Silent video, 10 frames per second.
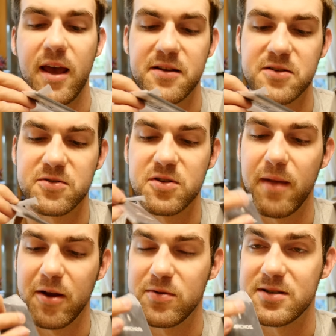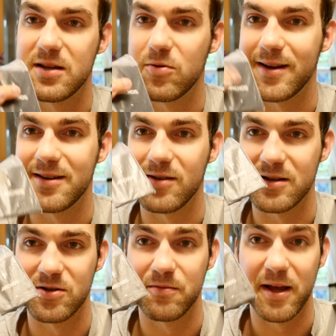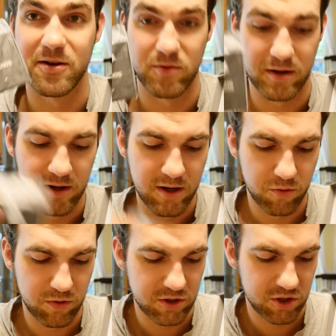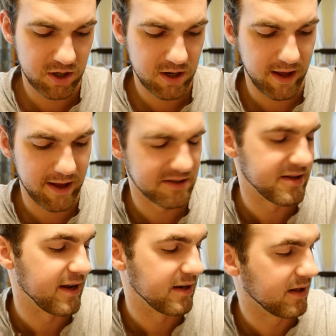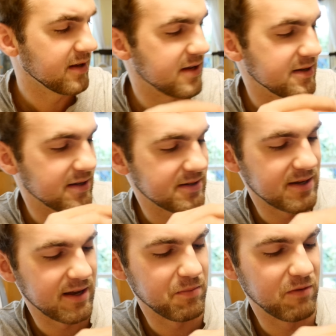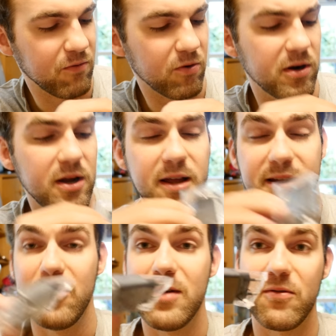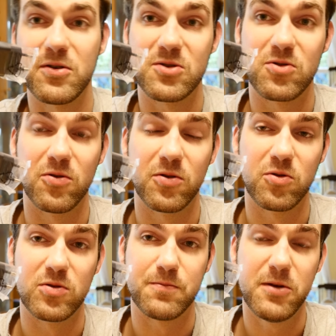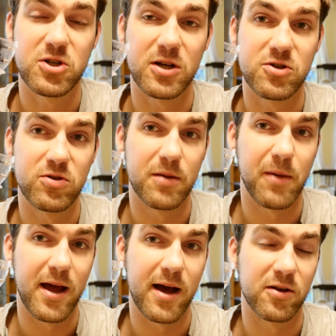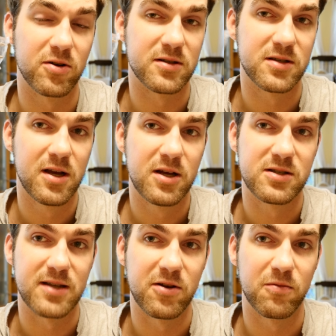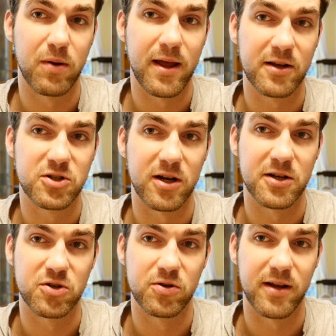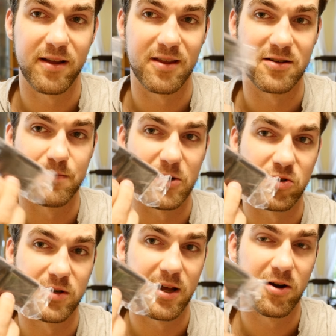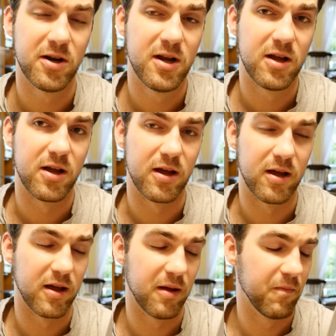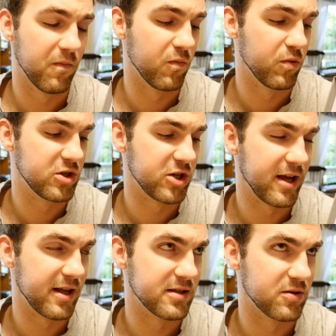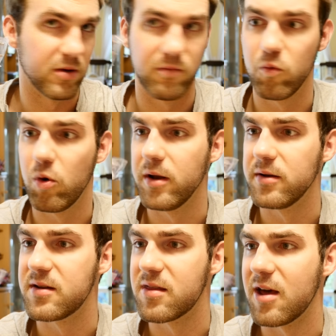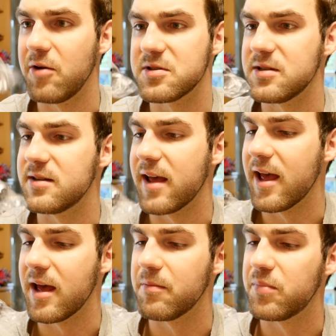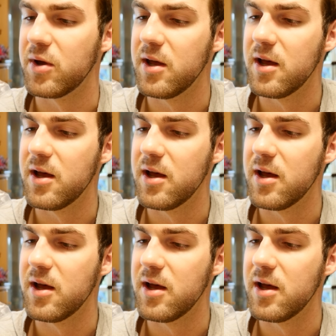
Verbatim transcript: And there's also microSD right here next to the battery, which has 8 gigs as I said before. Then you have also your USB charger here by Archos, standard black charger, nothing special there, um, which has um, 1000 amp